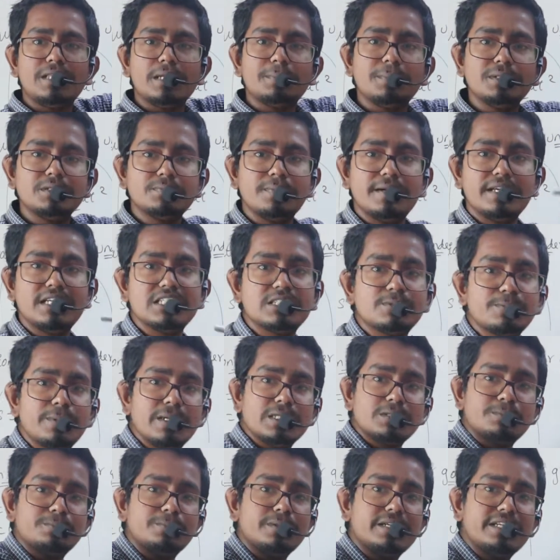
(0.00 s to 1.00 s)
That means my
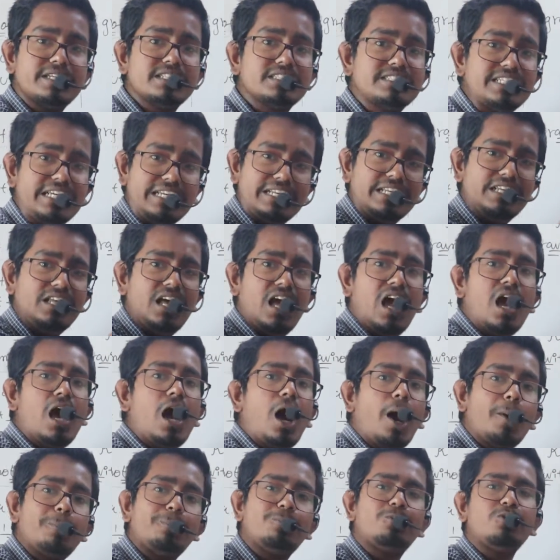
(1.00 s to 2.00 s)
displacement is in
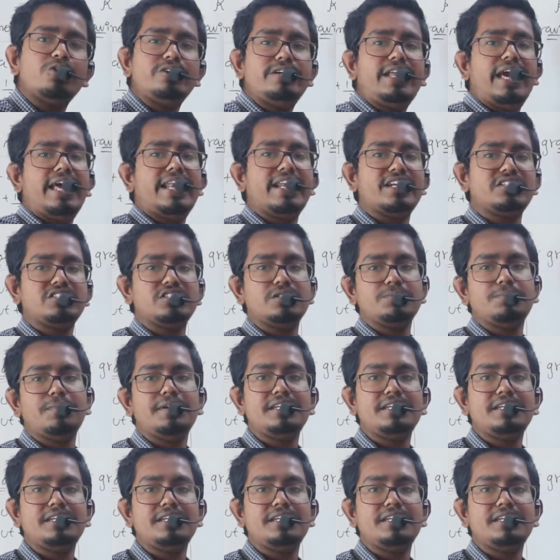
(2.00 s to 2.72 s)
upward direction.